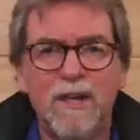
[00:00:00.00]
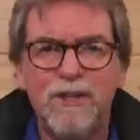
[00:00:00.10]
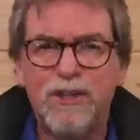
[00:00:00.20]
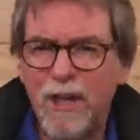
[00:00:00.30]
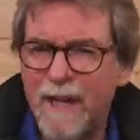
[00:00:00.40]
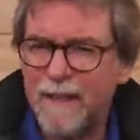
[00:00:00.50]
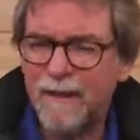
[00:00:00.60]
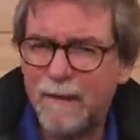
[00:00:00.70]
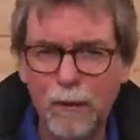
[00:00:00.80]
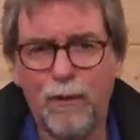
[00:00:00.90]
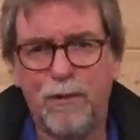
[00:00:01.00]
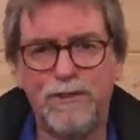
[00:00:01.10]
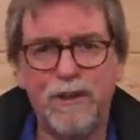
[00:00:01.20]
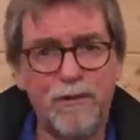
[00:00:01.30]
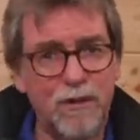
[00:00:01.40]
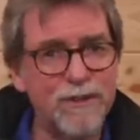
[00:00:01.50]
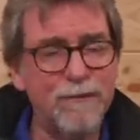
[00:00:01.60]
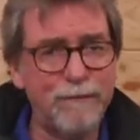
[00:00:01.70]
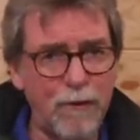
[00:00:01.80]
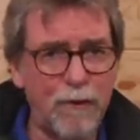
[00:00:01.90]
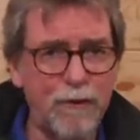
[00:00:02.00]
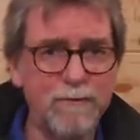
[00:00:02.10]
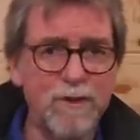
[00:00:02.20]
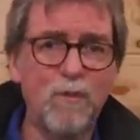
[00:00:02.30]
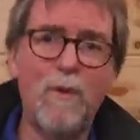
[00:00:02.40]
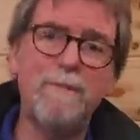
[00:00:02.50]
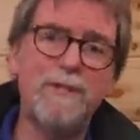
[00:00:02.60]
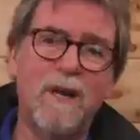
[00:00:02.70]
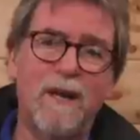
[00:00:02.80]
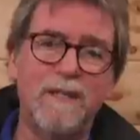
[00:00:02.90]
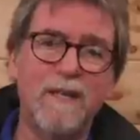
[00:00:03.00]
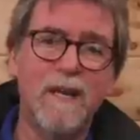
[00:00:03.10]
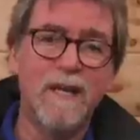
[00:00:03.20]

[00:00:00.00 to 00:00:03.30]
Share your thoughts across the forums and websites.